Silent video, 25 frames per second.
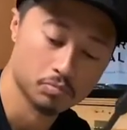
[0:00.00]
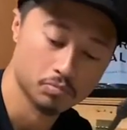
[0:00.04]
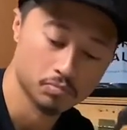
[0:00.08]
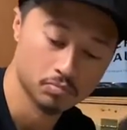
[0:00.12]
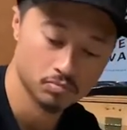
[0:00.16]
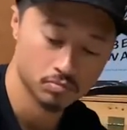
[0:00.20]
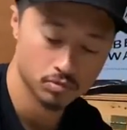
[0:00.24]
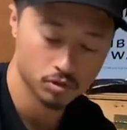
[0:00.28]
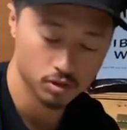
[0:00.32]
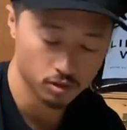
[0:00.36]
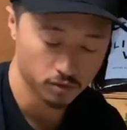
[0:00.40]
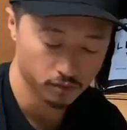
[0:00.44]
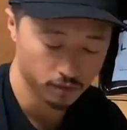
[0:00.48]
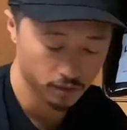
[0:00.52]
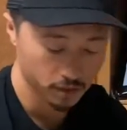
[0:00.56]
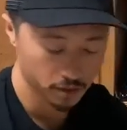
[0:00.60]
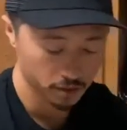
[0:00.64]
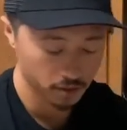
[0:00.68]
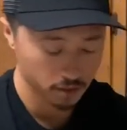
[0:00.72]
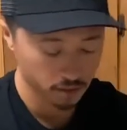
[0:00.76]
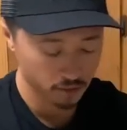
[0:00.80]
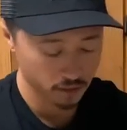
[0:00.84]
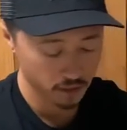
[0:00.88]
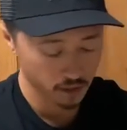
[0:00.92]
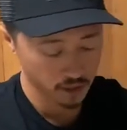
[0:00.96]
So far so
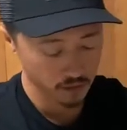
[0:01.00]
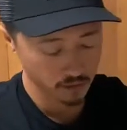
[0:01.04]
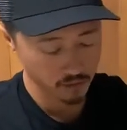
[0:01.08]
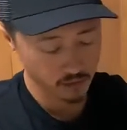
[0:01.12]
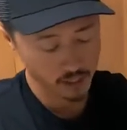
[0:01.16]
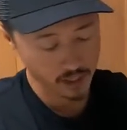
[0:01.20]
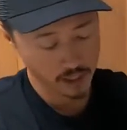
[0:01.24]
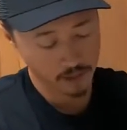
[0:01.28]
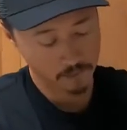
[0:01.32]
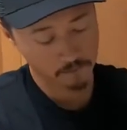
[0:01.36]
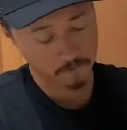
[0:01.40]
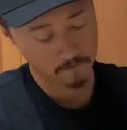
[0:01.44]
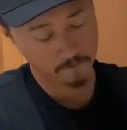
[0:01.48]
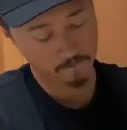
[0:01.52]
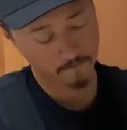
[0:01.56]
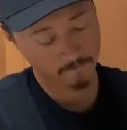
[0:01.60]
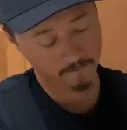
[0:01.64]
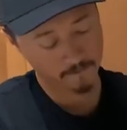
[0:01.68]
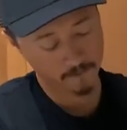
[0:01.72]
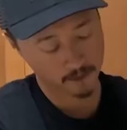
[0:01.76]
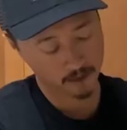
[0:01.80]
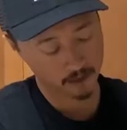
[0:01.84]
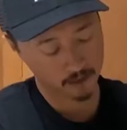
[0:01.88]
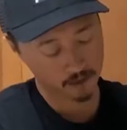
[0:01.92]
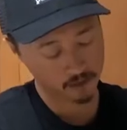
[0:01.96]
good, right?
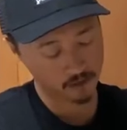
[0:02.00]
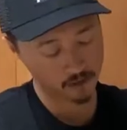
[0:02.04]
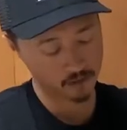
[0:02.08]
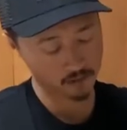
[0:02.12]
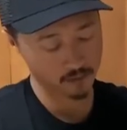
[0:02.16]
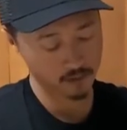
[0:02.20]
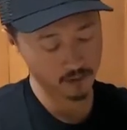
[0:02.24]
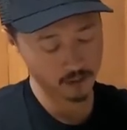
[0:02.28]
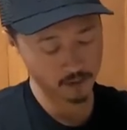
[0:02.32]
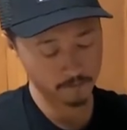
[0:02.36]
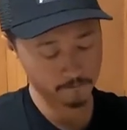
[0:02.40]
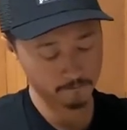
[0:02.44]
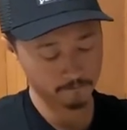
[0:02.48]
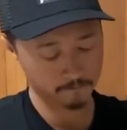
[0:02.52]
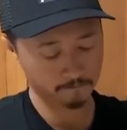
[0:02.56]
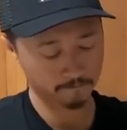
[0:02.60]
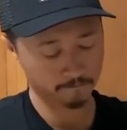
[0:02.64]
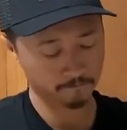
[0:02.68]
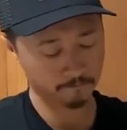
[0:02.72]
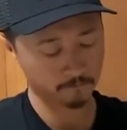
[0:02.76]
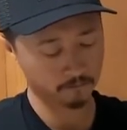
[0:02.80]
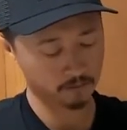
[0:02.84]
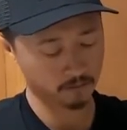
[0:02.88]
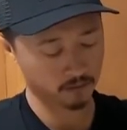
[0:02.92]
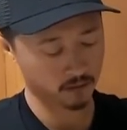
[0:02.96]
Looks good to me.
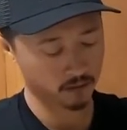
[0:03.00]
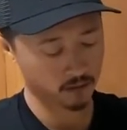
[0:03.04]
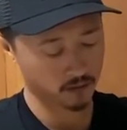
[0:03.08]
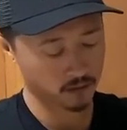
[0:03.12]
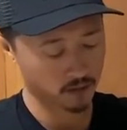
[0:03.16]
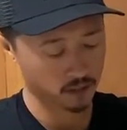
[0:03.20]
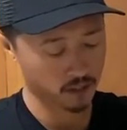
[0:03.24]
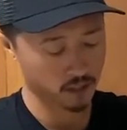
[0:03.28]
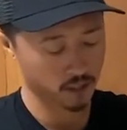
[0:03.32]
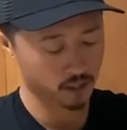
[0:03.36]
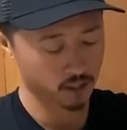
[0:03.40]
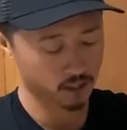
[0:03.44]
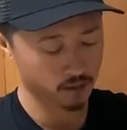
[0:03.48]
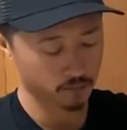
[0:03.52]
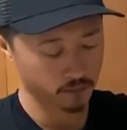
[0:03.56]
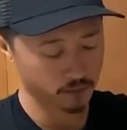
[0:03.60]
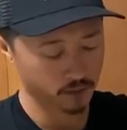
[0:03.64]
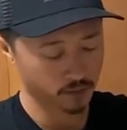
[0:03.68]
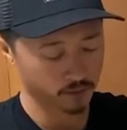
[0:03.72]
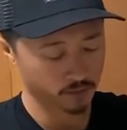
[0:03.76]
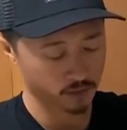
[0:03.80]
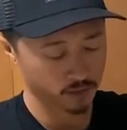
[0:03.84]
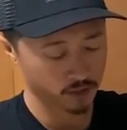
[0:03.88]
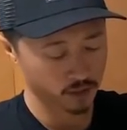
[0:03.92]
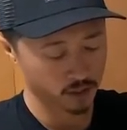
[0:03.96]
Got a couple
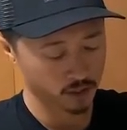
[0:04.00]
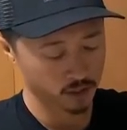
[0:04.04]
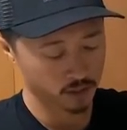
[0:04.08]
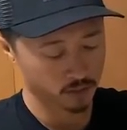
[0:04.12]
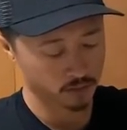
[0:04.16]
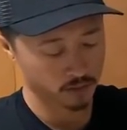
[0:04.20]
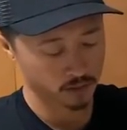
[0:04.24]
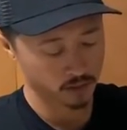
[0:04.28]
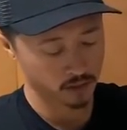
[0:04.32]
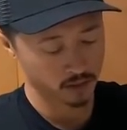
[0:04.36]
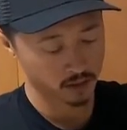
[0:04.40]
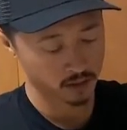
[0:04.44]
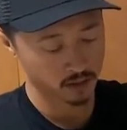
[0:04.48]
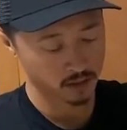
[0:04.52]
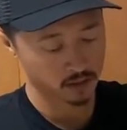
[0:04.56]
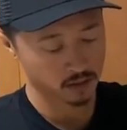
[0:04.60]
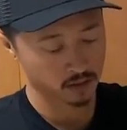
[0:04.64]
different adjustments on there.